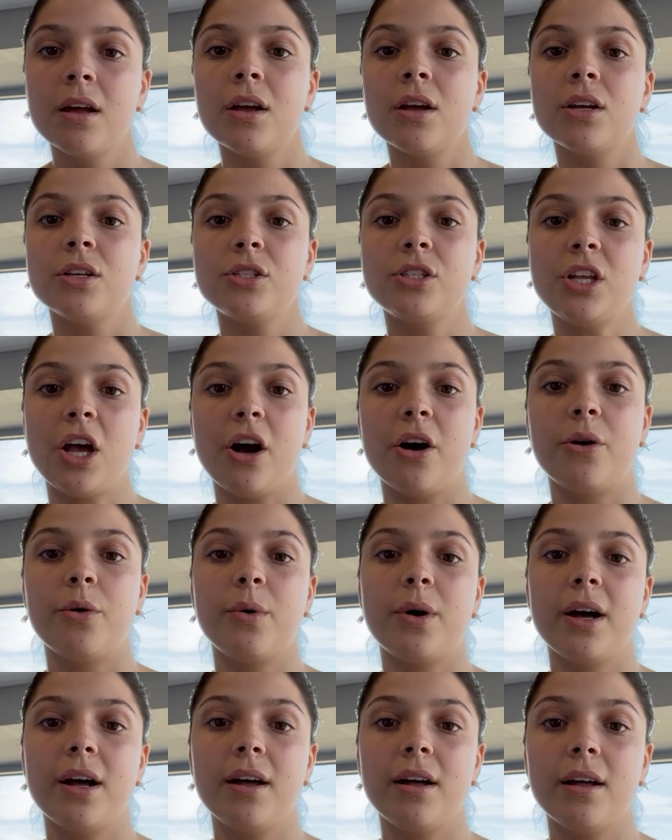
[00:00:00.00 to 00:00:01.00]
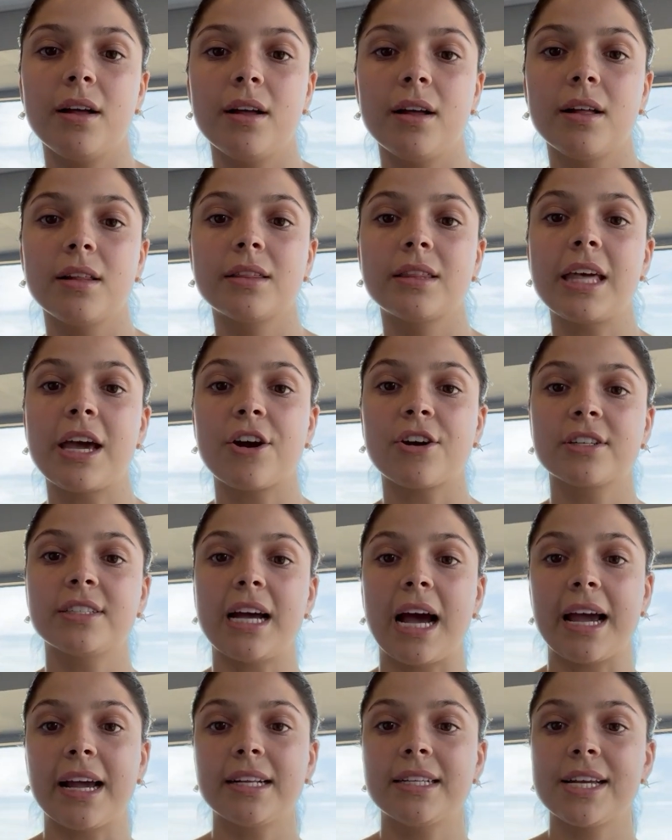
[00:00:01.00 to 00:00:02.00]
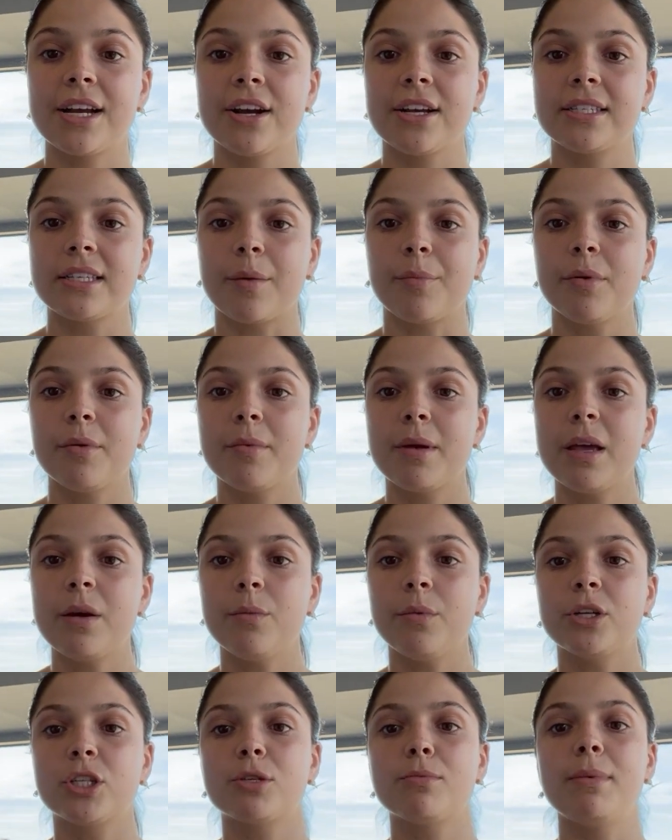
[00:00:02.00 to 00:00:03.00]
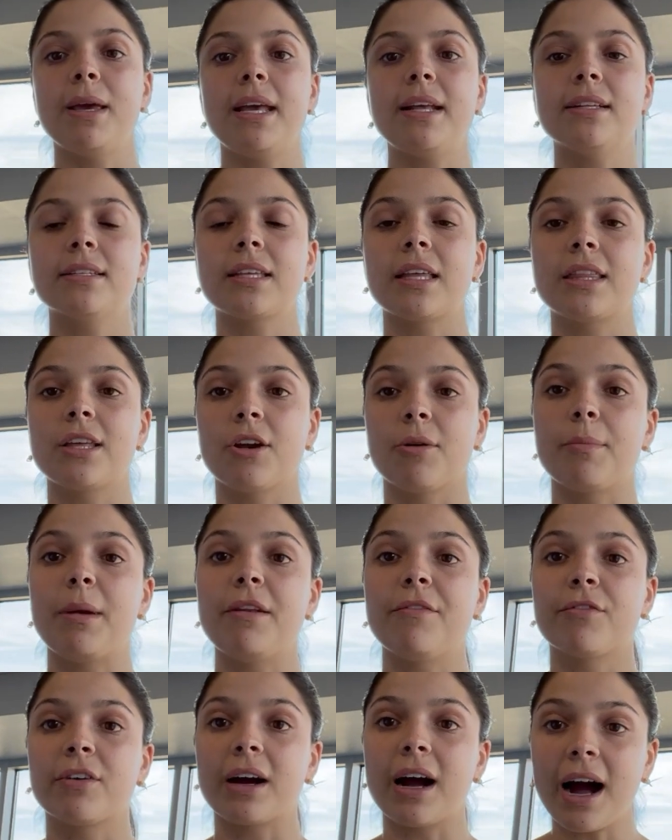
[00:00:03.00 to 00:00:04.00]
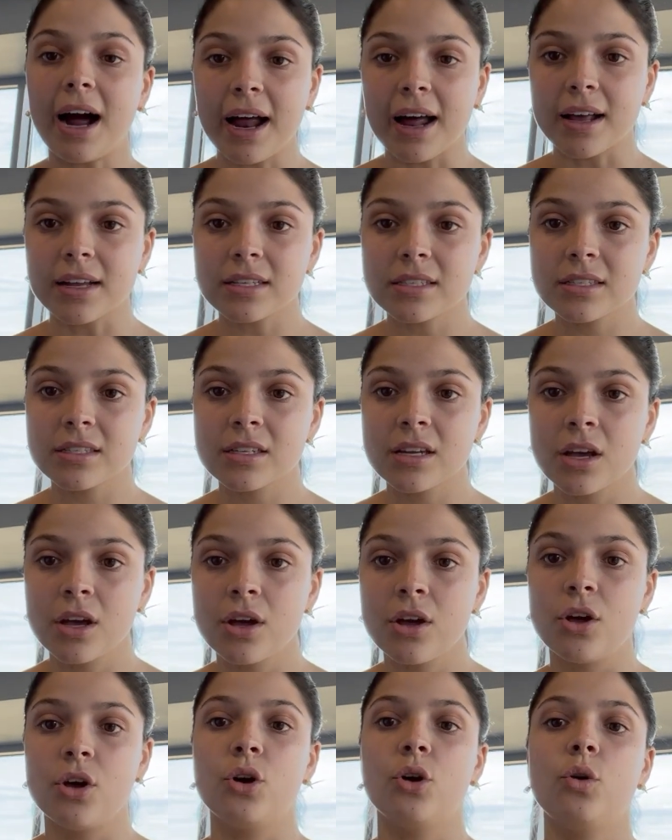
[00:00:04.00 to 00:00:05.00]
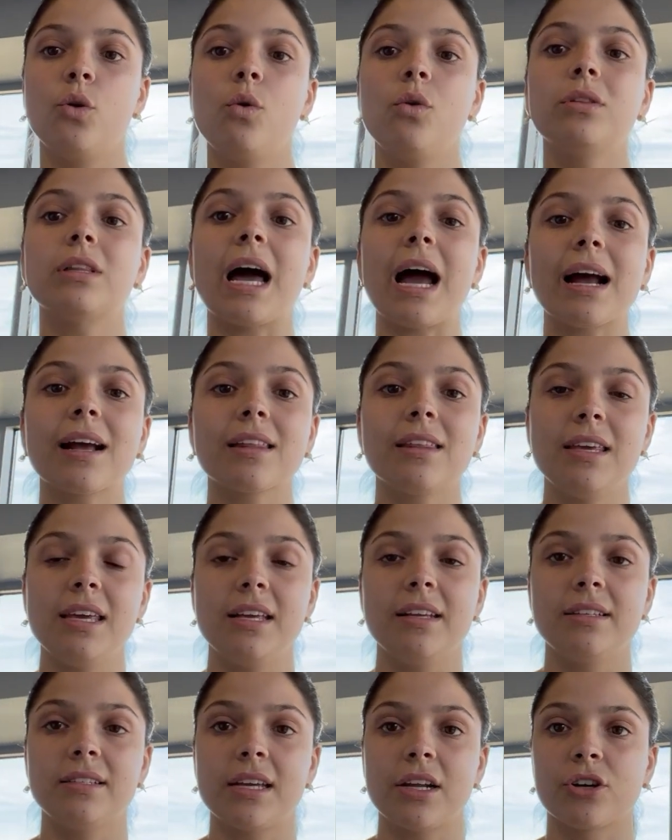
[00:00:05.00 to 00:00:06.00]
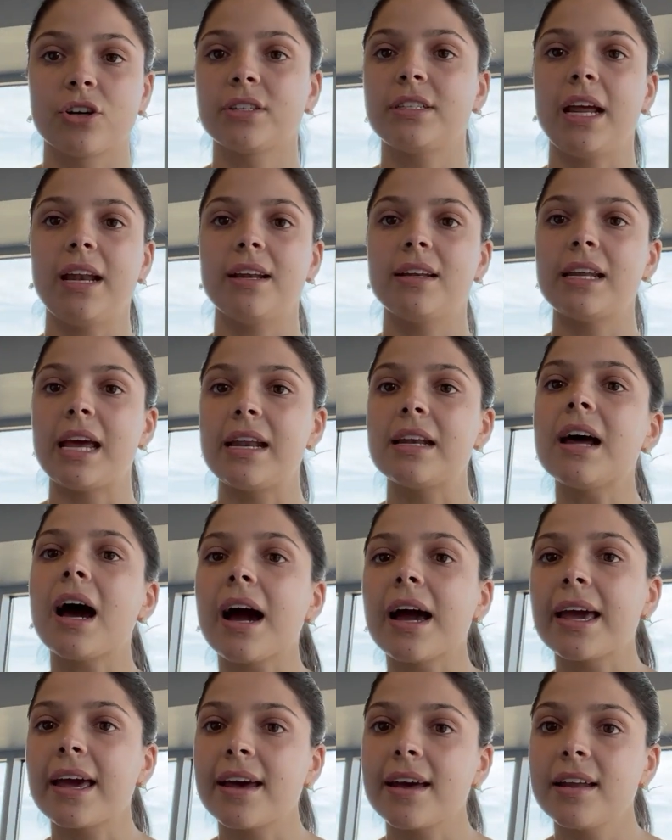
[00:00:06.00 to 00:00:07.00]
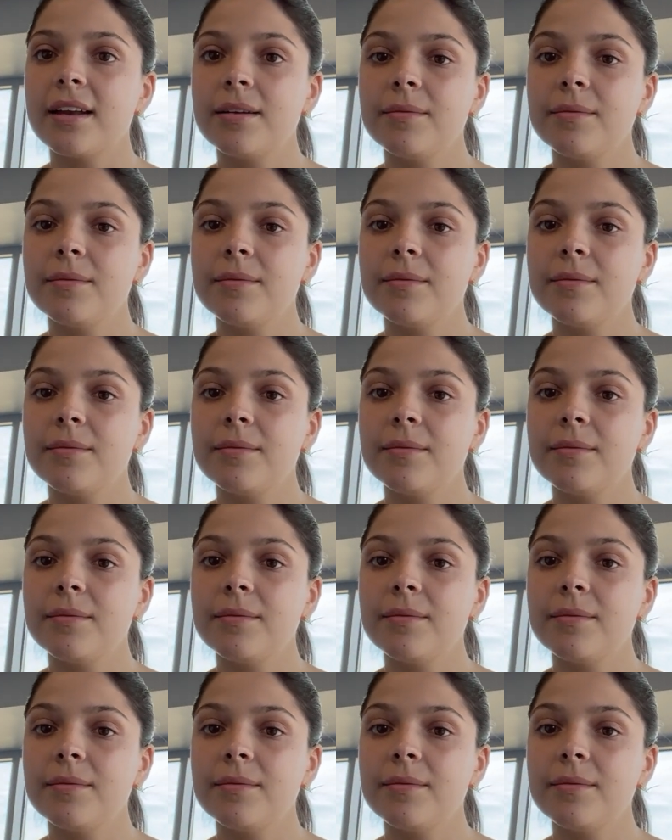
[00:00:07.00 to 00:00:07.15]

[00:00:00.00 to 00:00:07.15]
So they're a dietary supplement, which means that they're made for us who lack these in our day-to-day diet.